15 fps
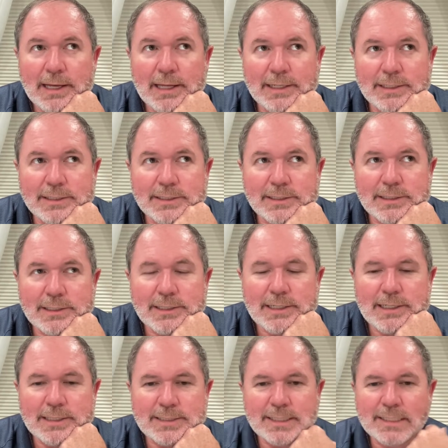and
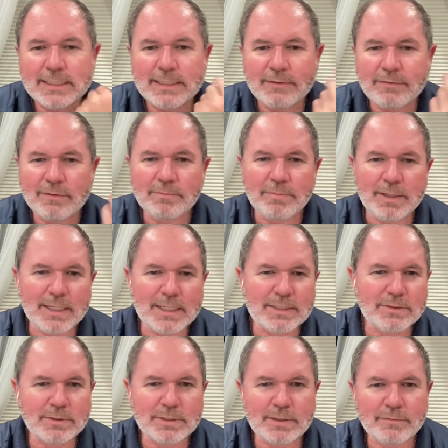it's in a different
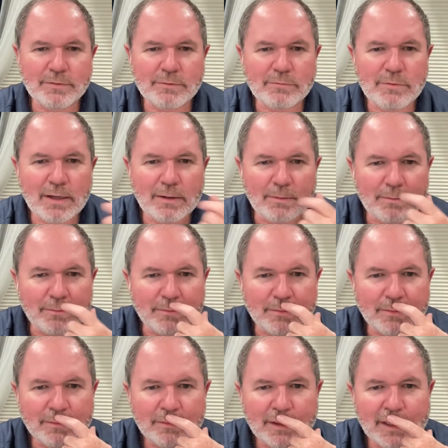place or a different realm.
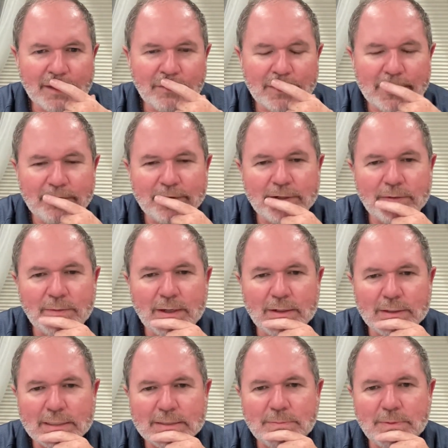I wouldn't even know
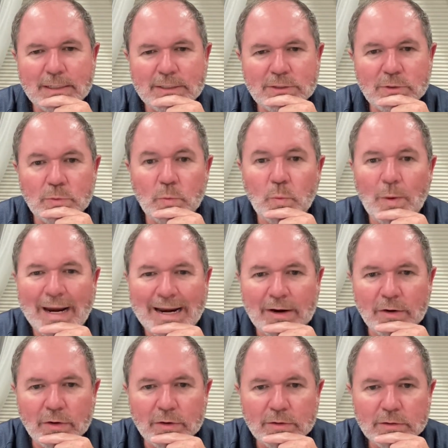how to explain to you
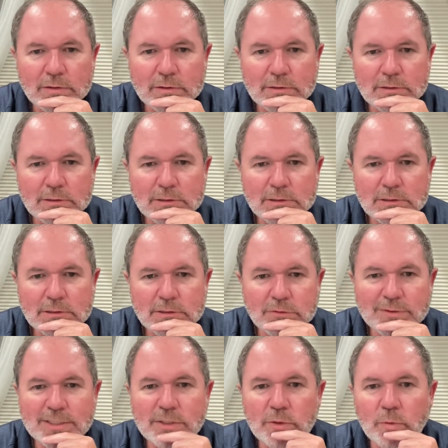where.
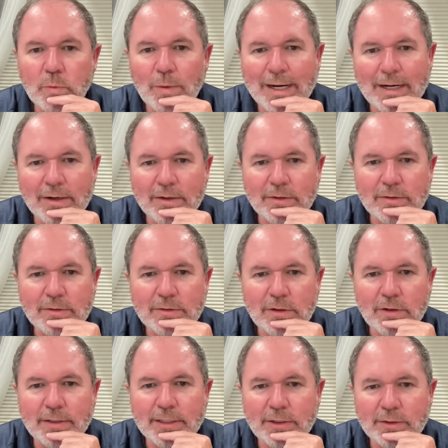There is no where
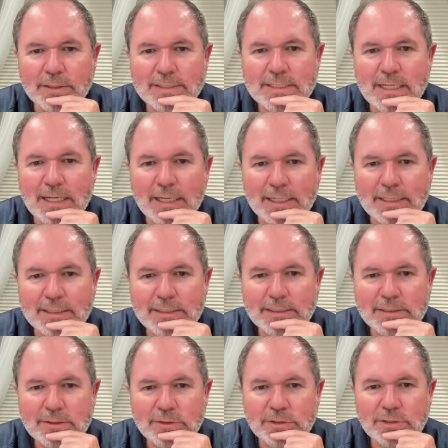on the other side.
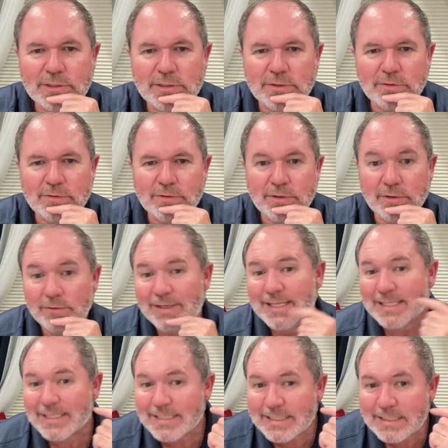There
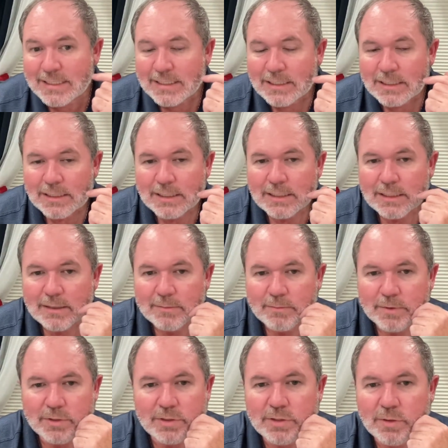is,
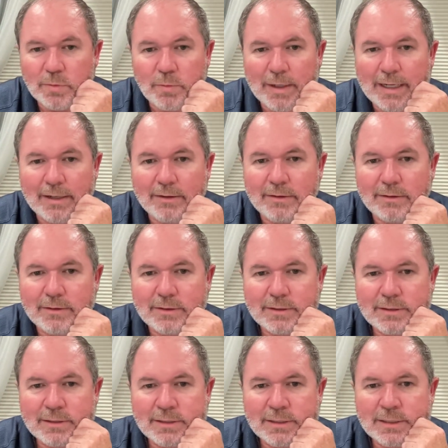but there's no where.
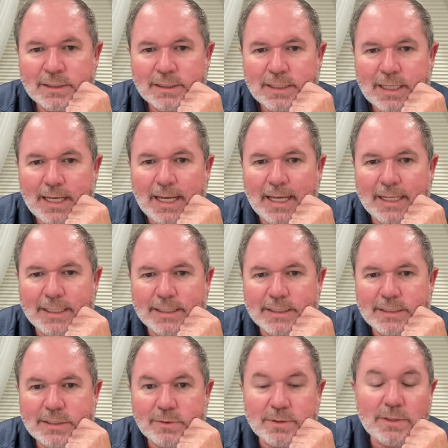
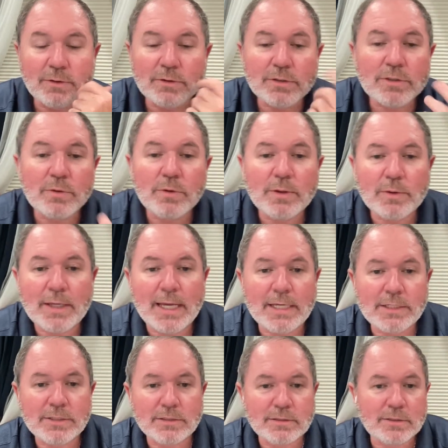And so there's no
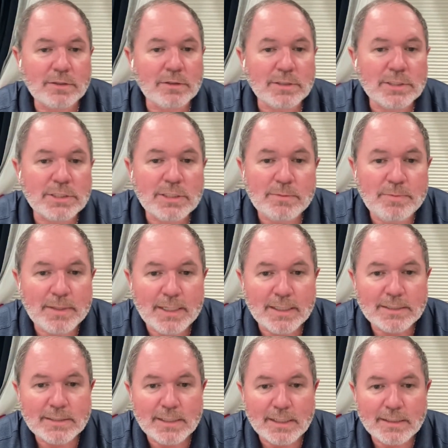location. You couldn't
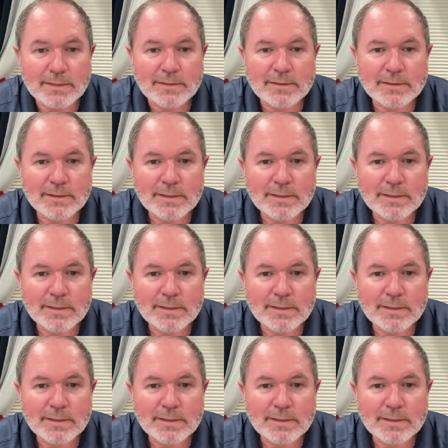GPS that.